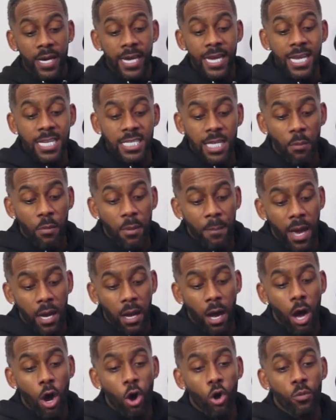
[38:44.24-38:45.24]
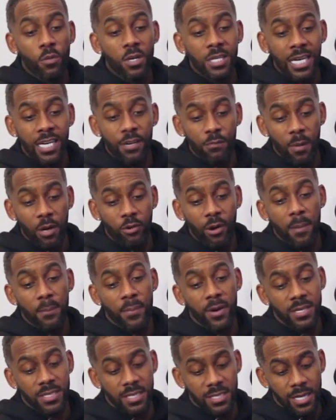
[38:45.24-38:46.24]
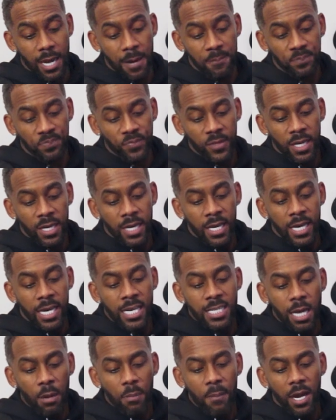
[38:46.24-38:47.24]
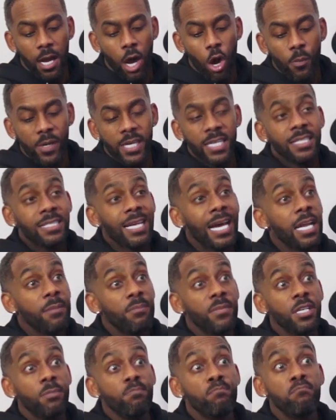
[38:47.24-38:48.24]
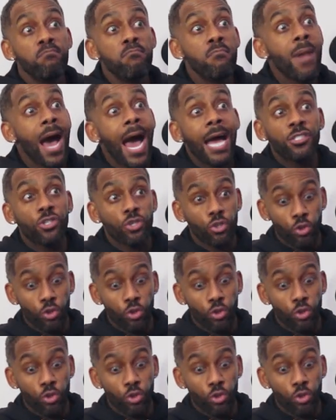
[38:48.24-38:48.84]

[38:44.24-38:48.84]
he's coming back home, because I live with my grandparents at the time. He's coming back home and he's telling me mad